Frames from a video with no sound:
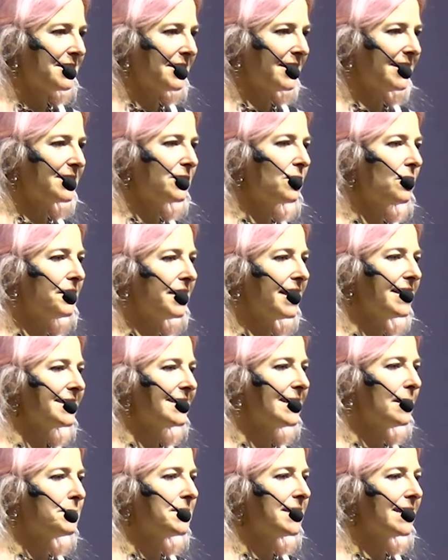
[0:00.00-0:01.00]
he's got that
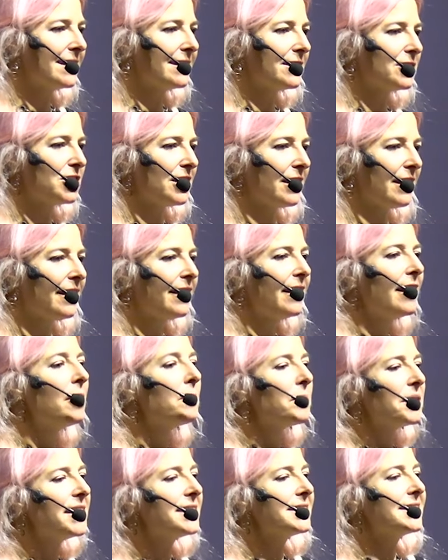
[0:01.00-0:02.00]
steppe signature,
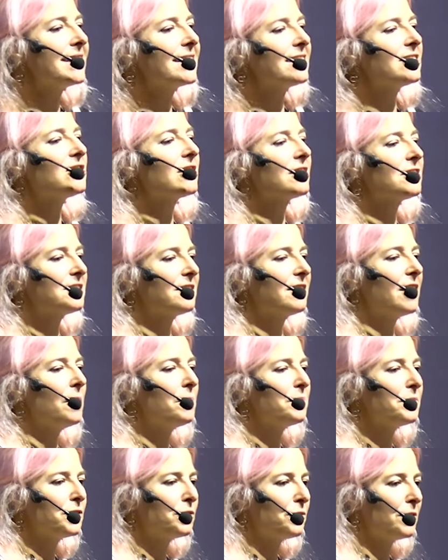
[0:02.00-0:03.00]
but that signature could have
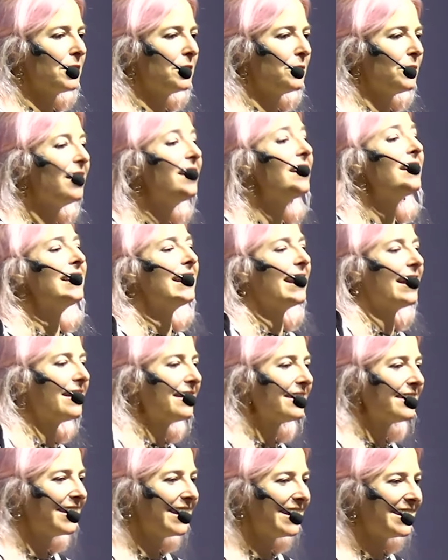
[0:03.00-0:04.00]
come through earlier
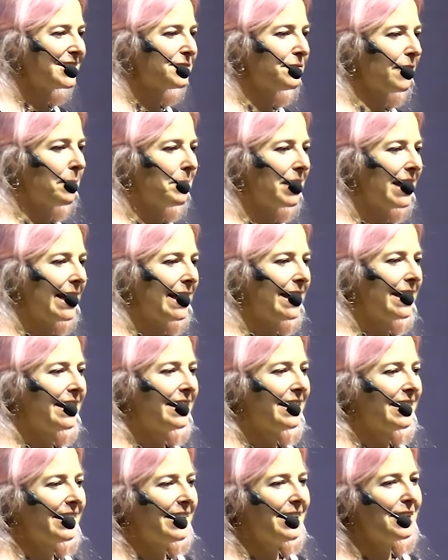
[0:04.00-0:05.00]
in his family.
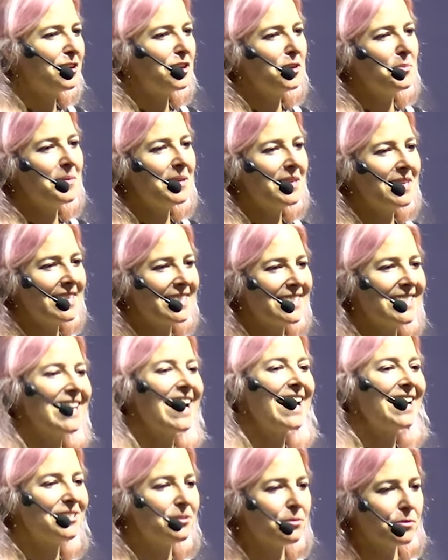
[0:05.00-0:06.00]
It could have been his
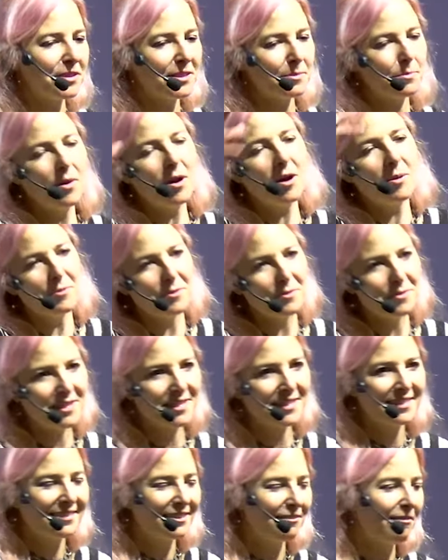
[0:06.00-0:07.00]
dad or his mum or
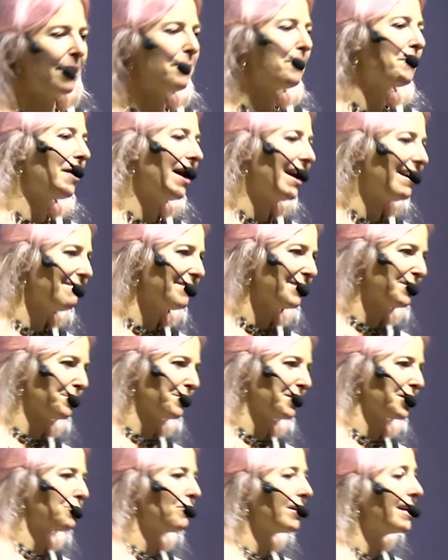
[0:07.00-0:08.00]
his grandparents or
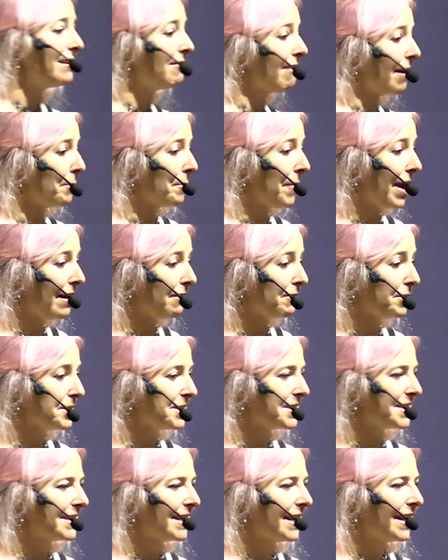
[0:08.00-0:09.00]
his
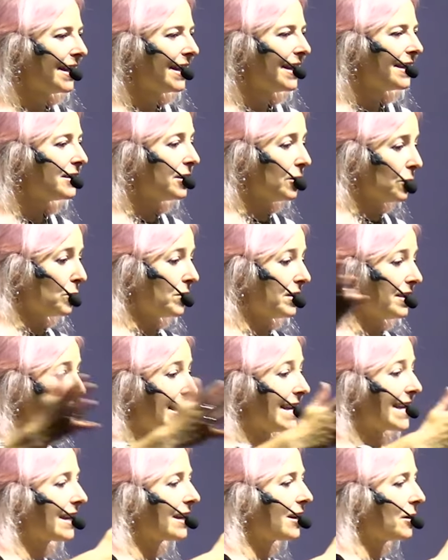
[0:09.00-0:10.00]
great-grandparents that were the
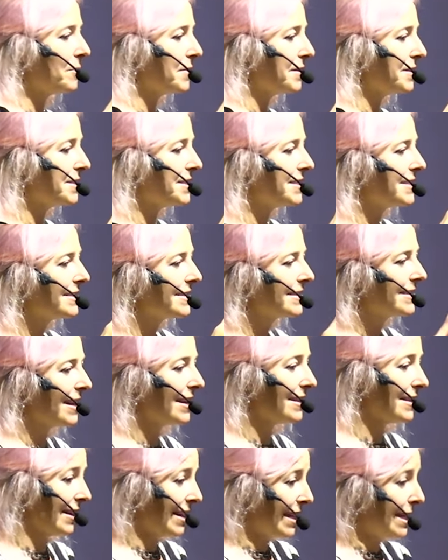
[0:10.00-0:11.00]
incomers,
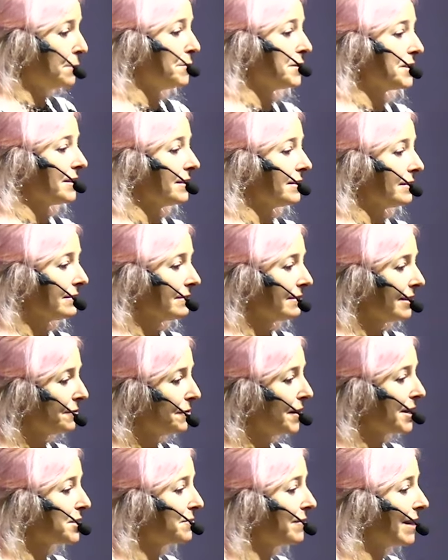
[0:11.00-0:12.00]
and that he was
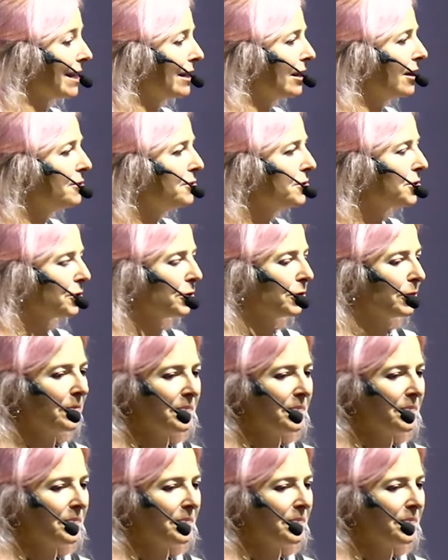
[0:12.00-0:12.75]
effectively a local.